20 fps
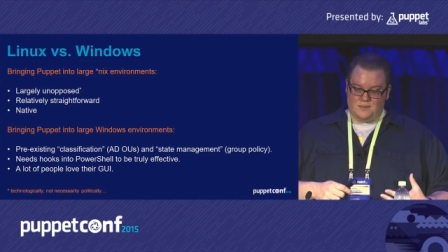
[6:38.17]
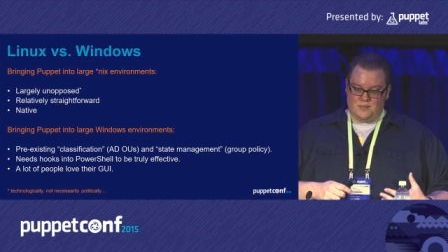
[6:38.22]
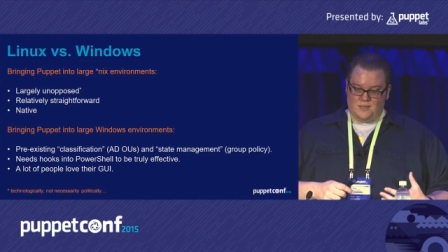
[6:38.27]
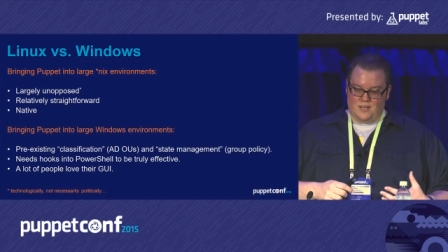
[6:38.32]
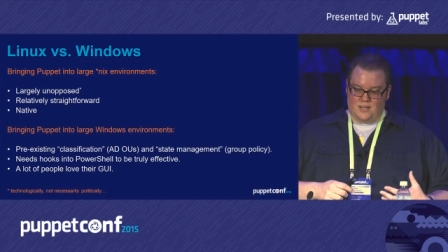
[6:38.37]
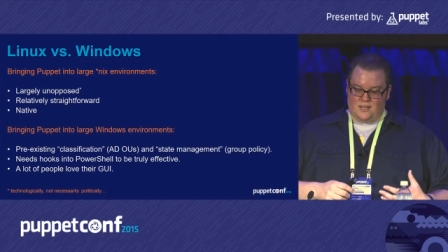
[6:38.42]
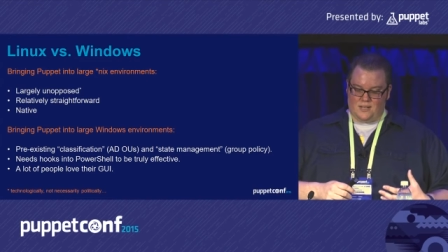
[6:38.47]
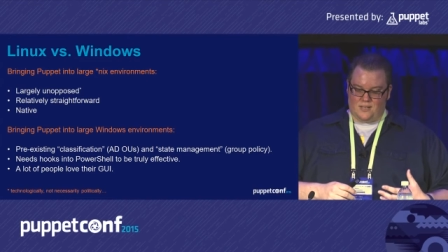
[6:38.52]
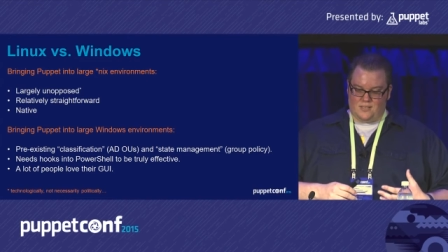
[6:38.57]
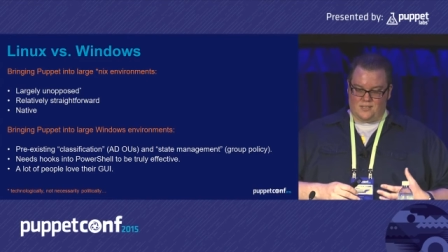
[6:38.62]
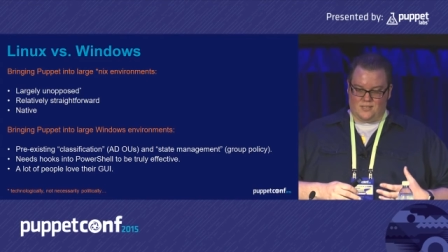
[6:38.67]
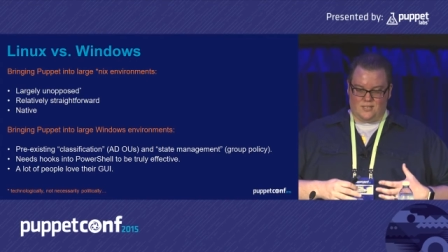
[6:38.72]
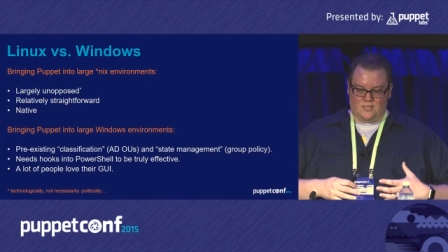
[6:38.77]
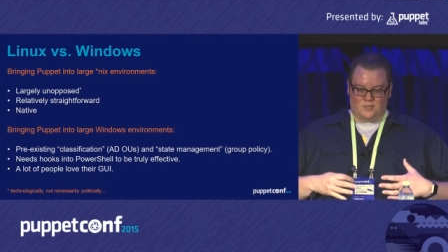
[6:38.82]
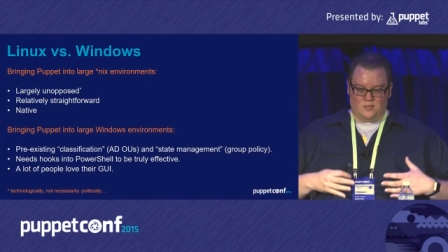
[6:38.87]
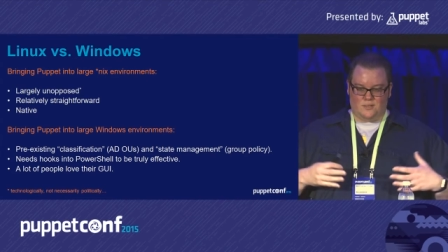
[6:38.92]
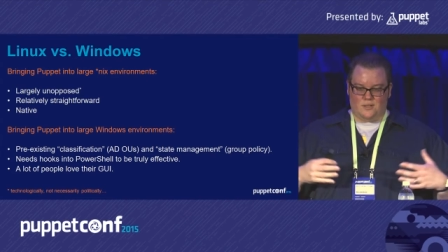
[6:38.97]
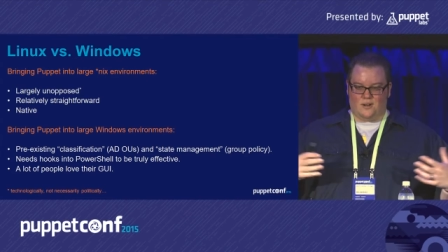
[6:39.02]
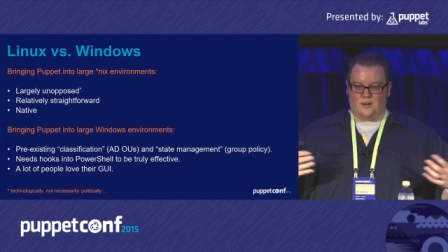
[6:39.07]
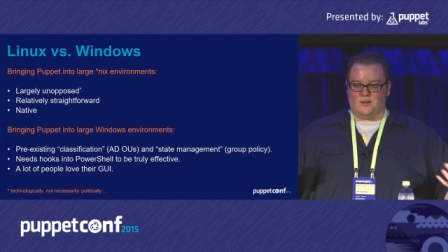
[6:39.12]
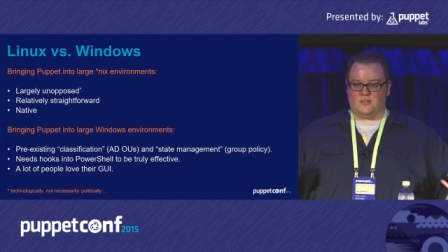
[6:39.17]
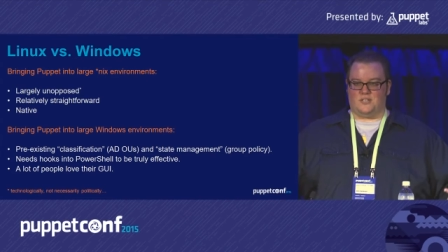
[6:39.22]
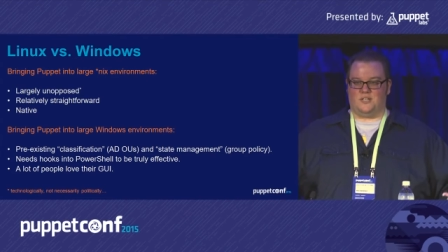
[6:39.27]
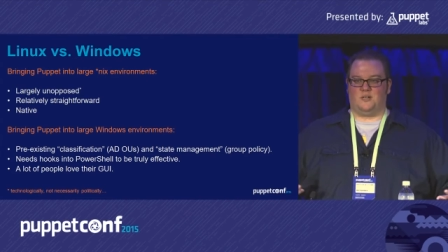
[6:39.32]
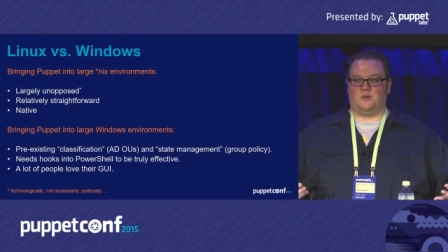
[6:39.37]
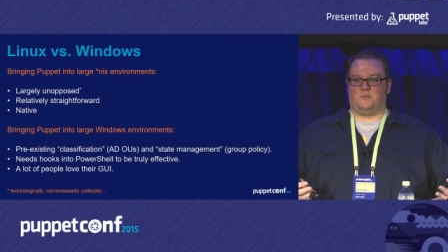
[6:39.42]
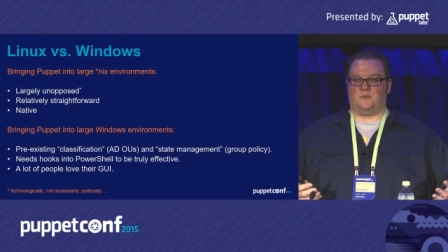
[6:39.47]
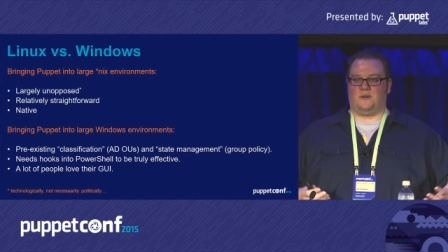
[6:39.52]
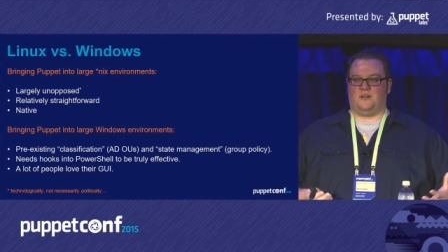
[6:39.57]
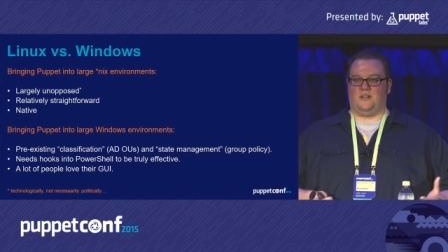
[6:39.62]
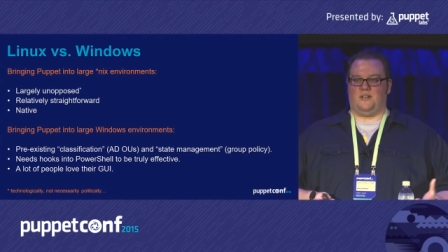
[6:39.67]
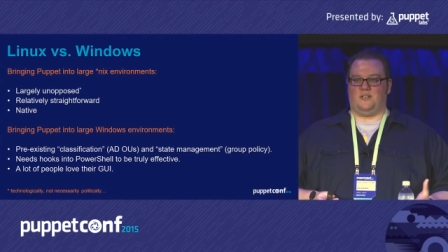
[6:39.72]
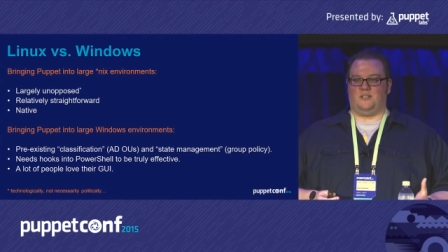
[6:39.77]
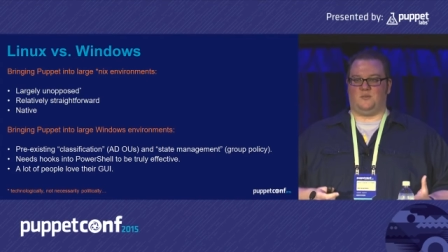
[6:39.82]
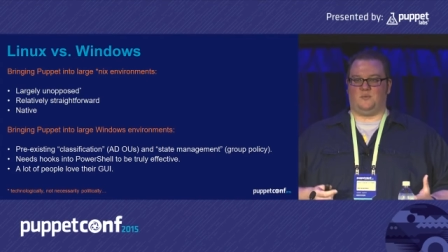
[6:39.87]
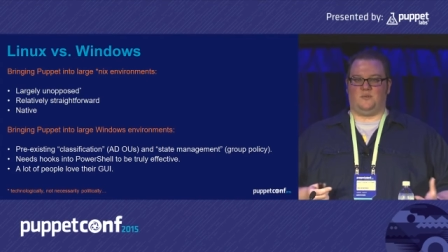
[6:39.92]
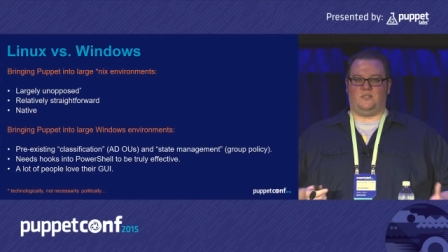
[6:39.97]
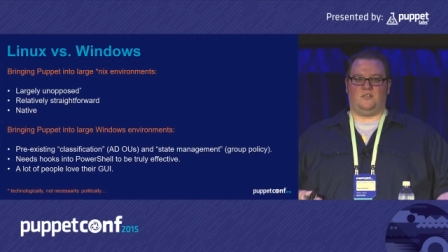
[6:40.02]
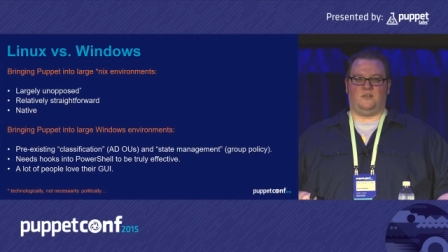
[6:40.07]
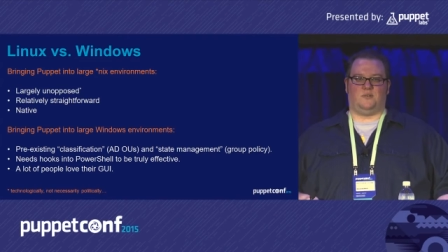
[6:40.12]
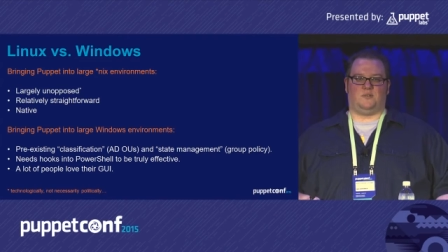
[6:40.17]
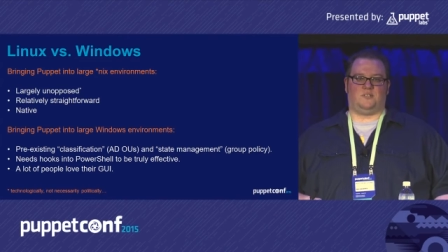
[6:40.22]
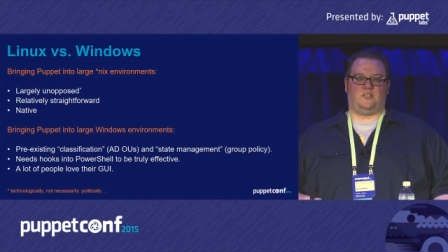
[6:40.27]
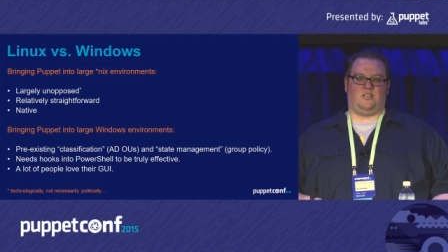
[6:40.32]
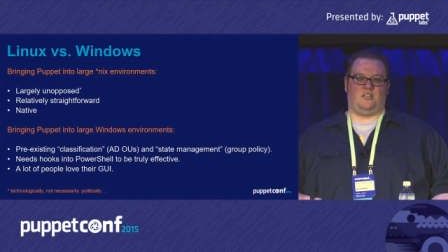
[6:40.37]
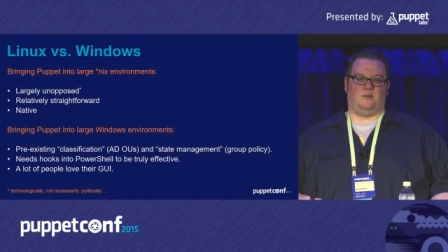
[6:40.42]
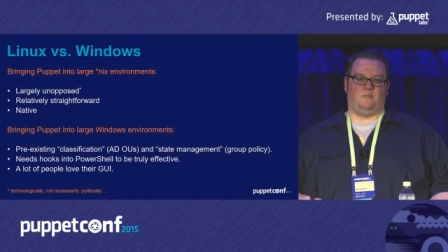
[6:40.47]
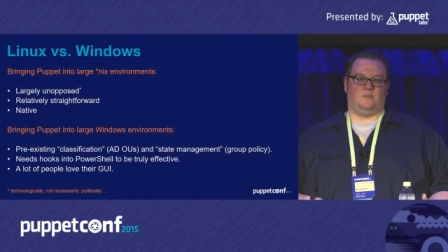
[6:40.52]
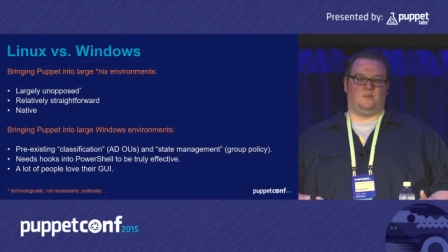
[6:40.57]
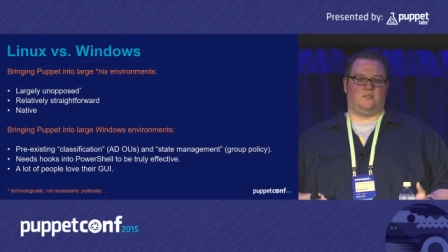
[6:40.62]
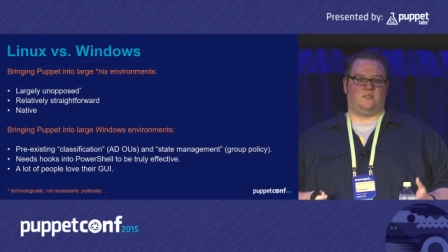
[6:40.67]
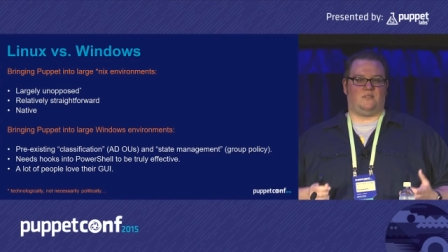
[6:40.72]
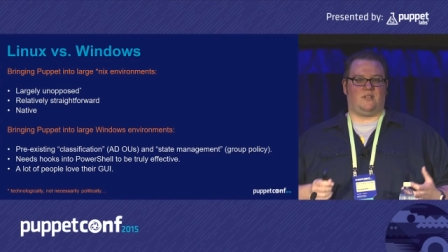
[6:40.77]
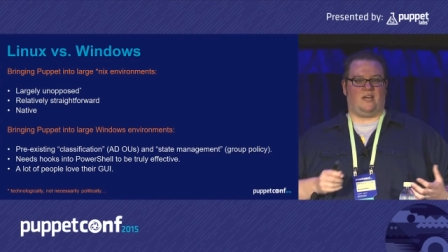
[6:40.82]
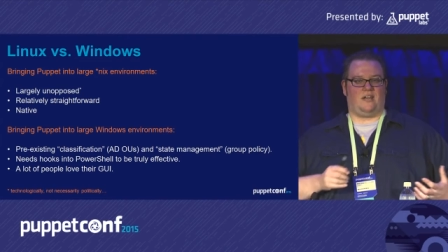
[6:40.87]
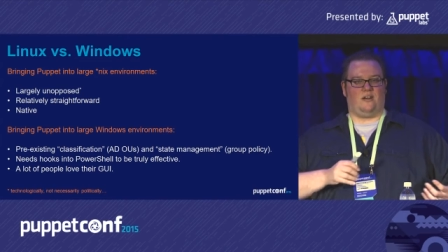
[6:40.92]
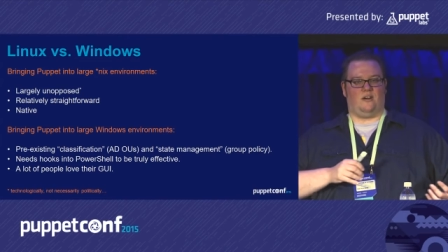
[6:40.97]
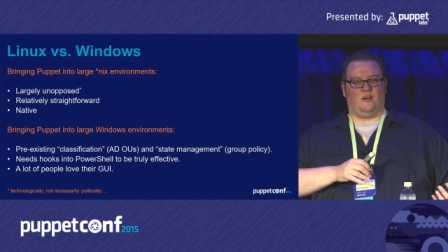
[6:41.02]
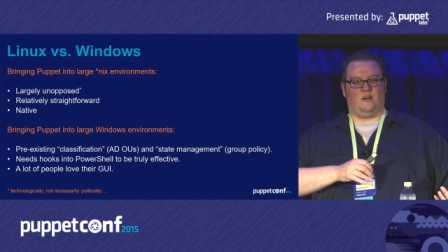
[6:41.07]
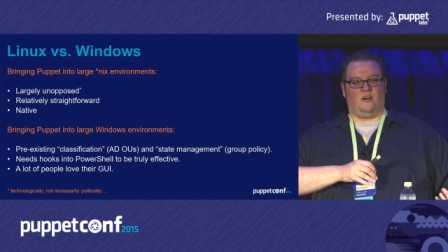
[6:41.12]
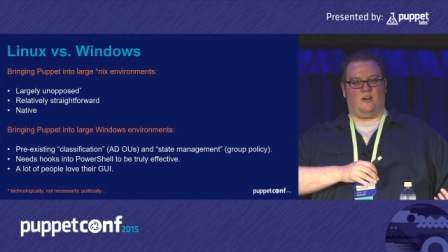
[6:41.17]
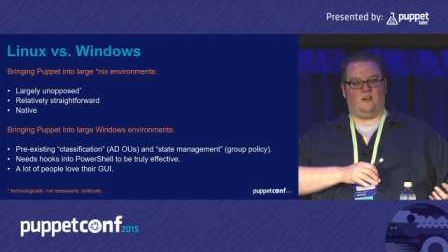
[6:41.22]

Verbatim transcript: uh, these large enterprise Windows teams that are,